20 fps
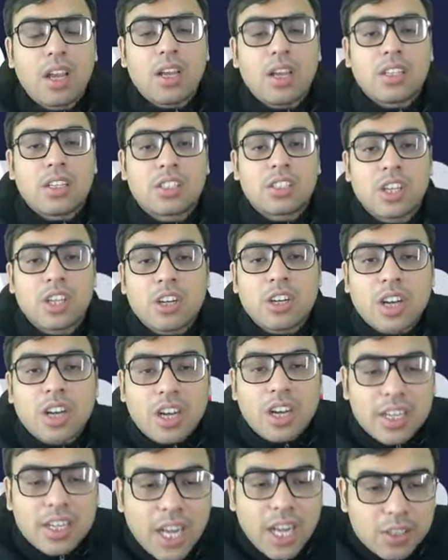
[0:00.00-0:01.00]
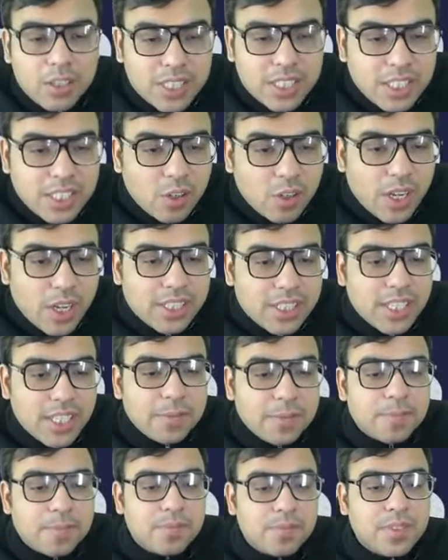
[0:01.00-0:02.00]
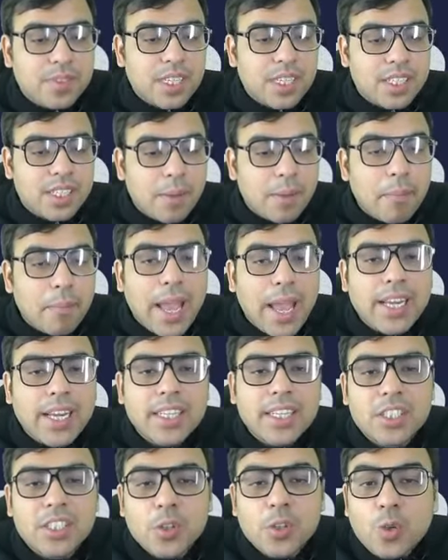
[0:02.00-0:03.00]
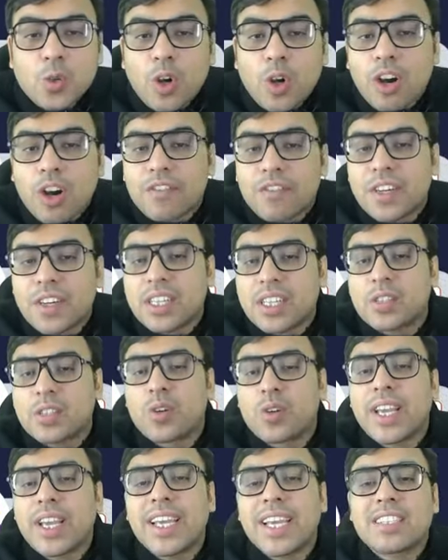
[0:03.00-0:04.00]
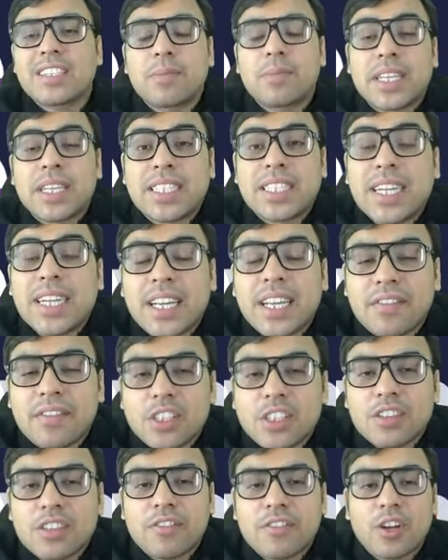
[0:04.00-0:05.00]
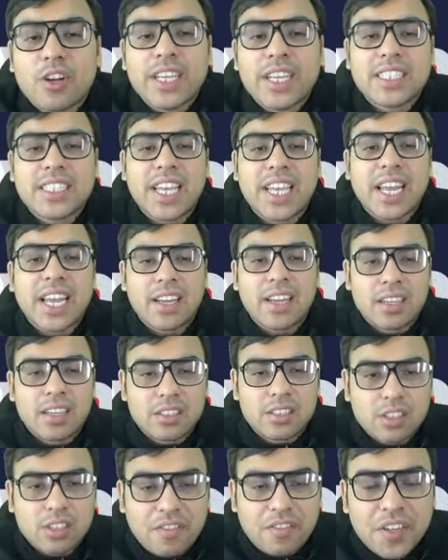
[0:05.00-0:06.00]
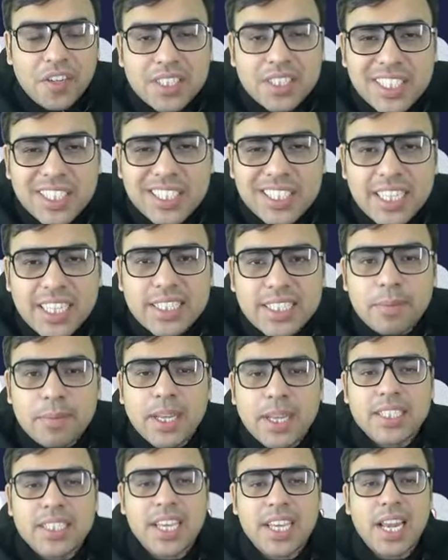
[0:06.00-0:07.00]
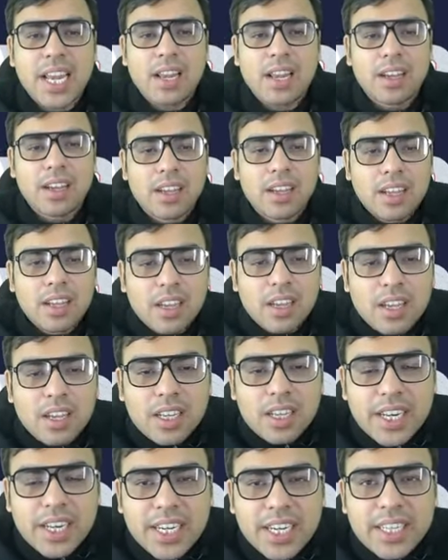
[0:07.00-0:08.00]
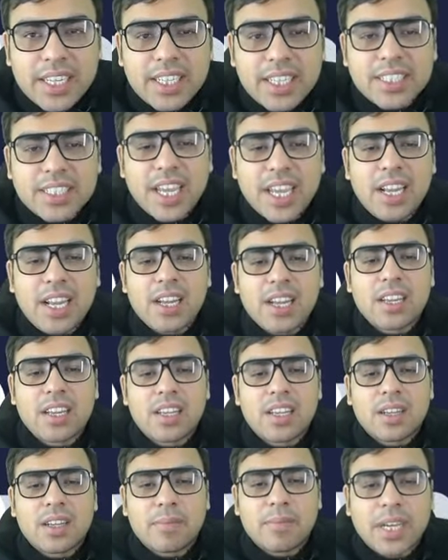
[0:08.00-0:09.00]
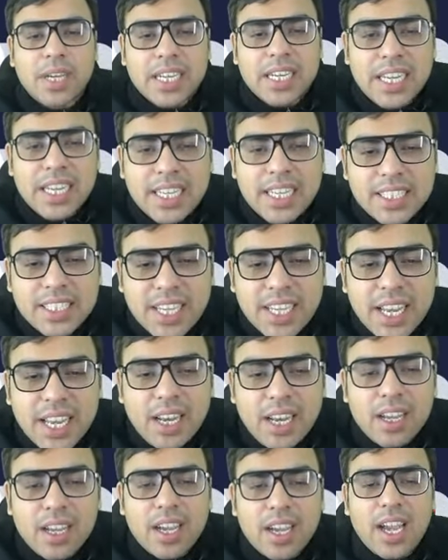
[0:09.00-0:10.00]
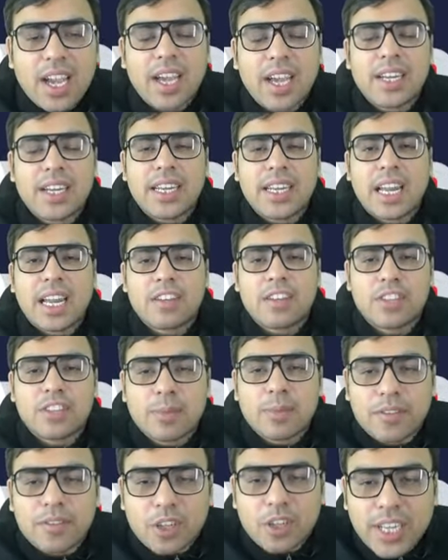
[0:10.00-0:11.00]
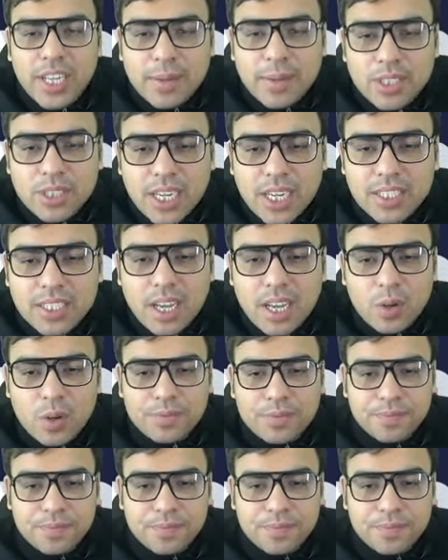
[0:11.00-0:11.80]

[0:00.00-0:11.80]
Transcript: So now there's a question. The magnitude of earthquake is measured in which of the following scale? So the first is decibel scale, Richter scale, Mercalli scale, and none of the above. Your time starts now.